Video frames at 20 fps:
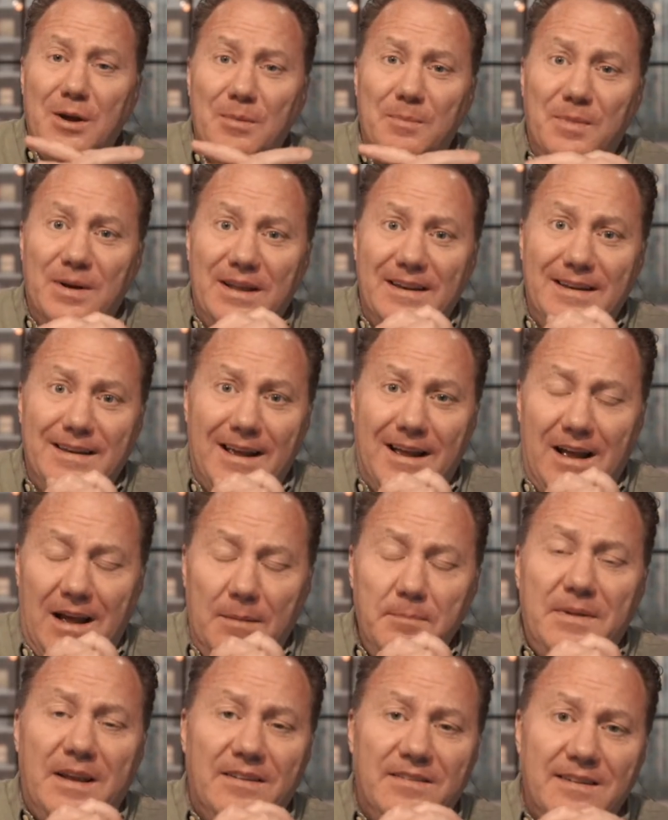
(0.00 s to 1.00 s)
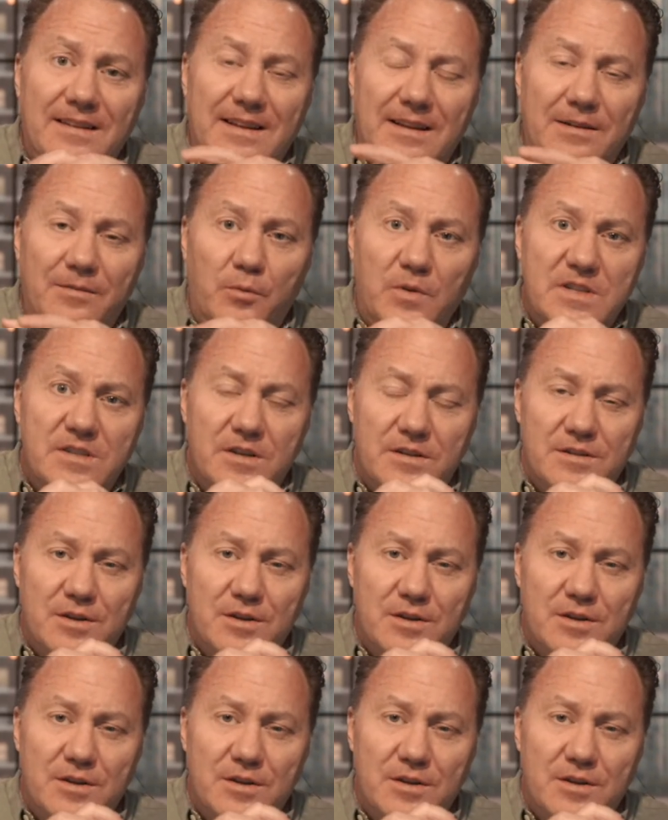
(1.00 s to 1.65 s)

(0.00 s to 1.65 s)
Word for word: but I'm guessing that if we start